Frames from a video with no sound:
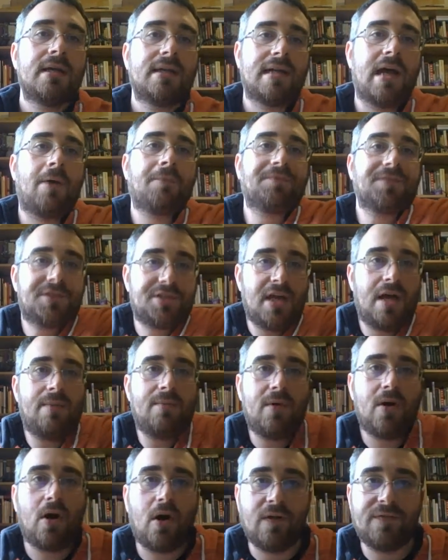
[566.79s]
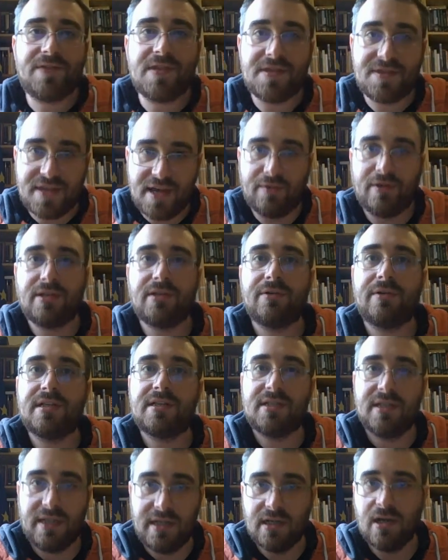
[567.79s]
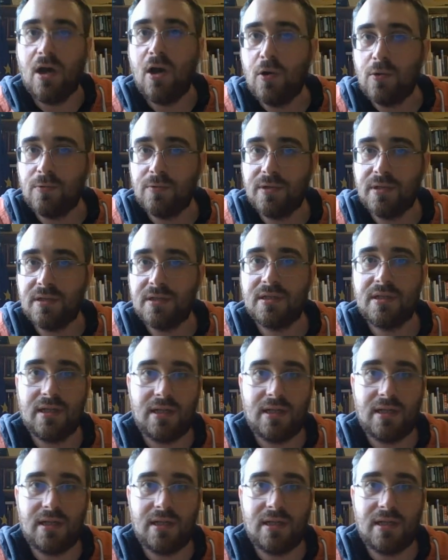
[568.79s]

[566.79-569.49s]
Now, some of the territories he owned,